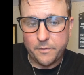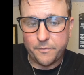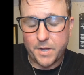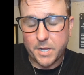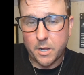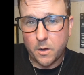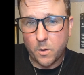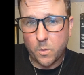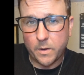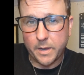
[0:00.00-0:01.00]

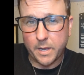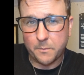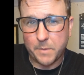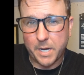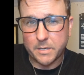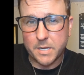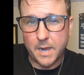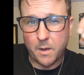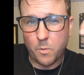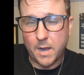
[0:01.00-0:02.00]
video and my
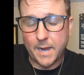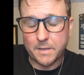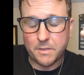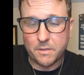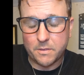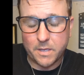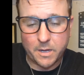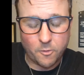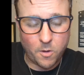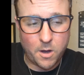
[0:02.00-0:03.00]
DIY
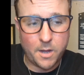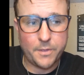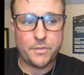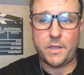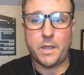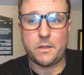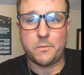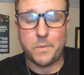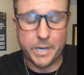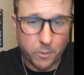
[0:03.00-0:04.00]
TCA cross and
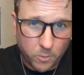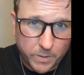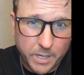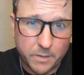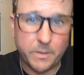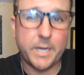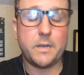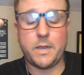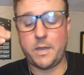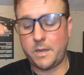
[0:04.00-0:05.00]
the
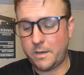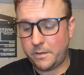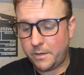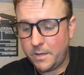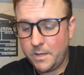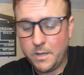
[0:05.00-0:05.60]
microneedling and